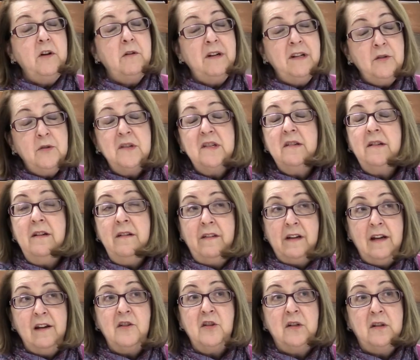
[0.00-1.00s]
you're interested in
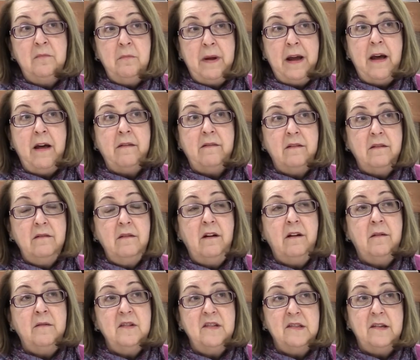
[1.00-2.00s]
the kitchen and bath
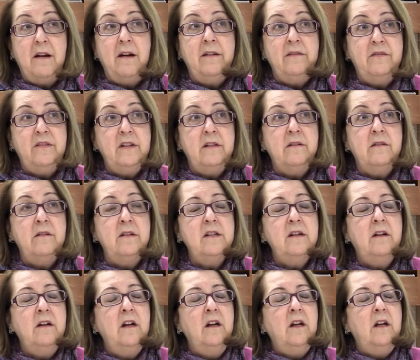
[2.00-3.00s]
uh, design field,
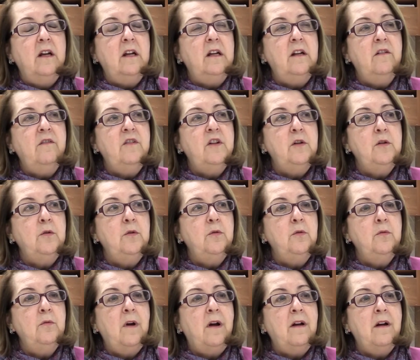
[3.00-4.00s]
if
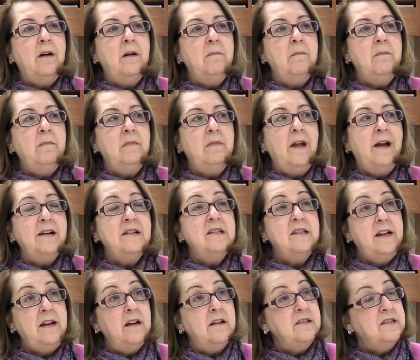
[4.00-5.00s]
you um, like
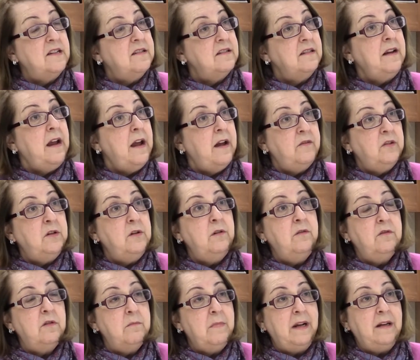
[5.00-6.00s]
sales as an
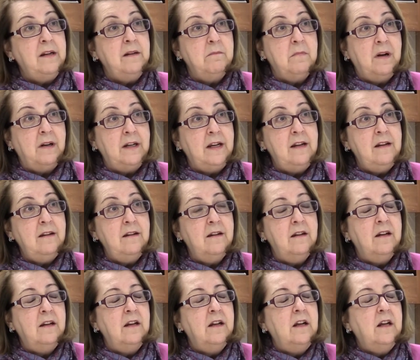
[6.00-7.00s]
avenue for making money,
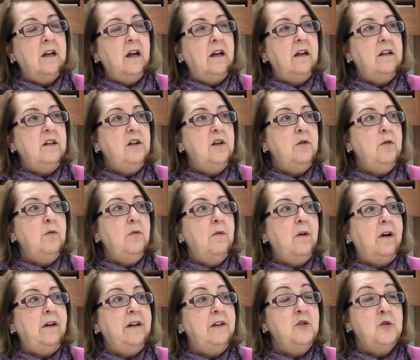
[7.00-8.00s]

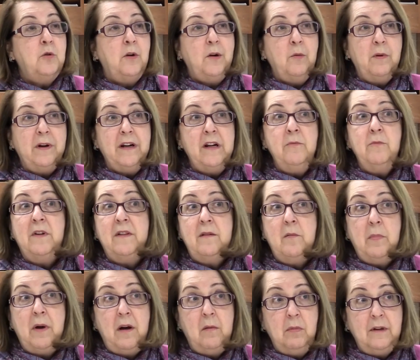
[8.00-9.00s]
you enjoy working with
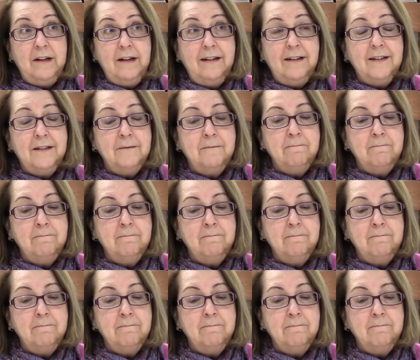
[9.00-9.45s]
the public,